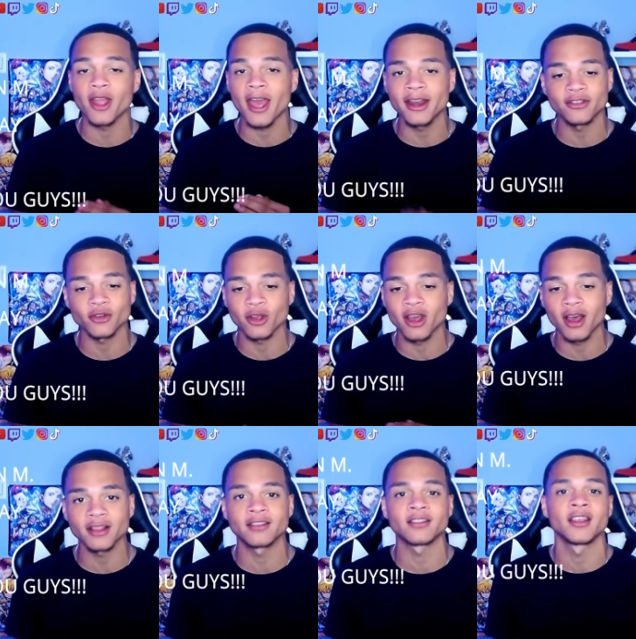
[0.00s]
edits, or
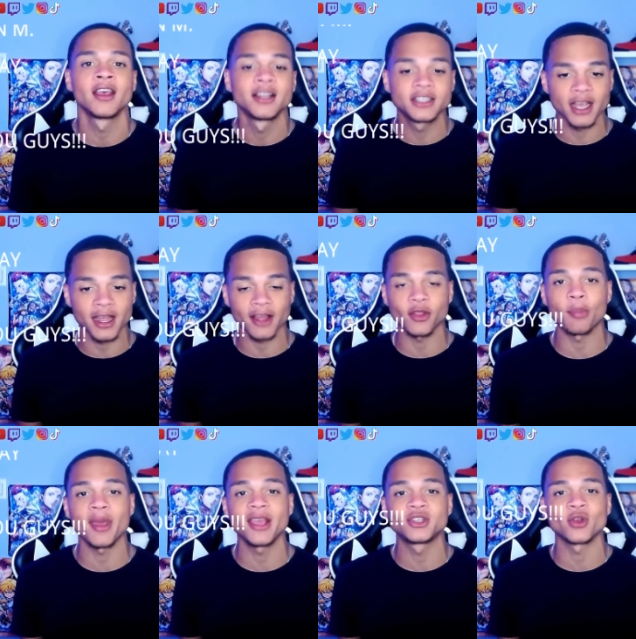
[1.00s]
cuts, check out the
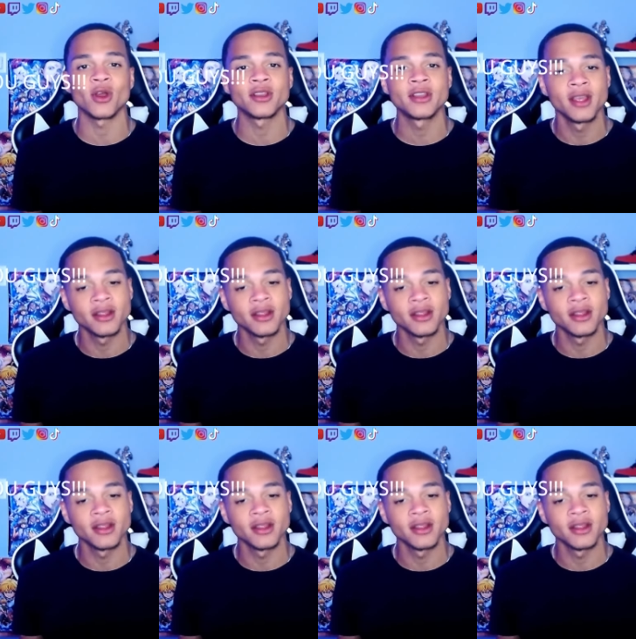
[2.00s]
Patreon.